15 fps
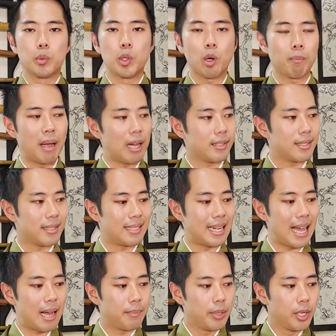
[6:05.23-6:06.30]
when you're about to
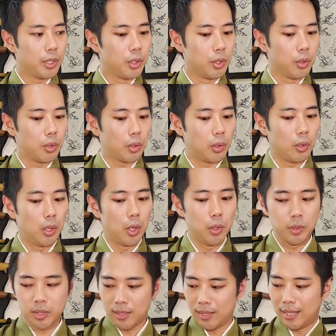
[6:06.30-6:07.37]
stab, you
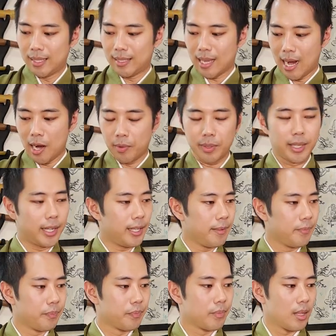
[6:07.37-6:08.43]
close this area
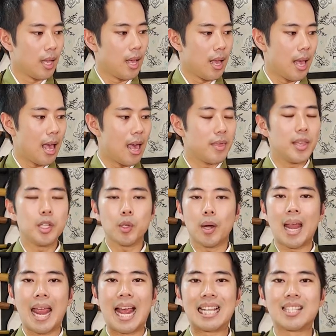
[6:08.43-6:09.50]
and then your
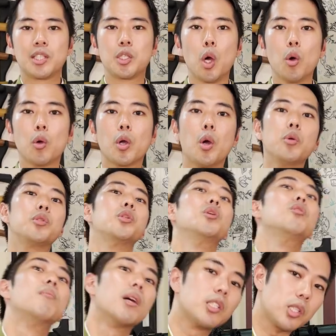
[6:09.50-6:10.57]
hands don't go
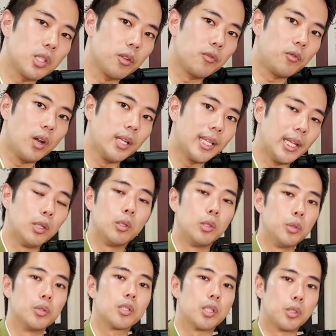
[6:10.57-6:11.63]
too much to the front and you'll
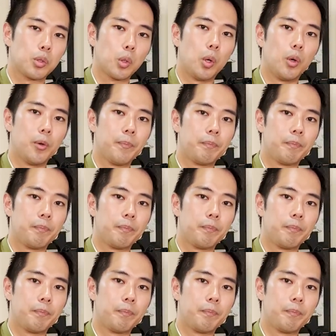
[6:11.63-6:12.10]
lose control.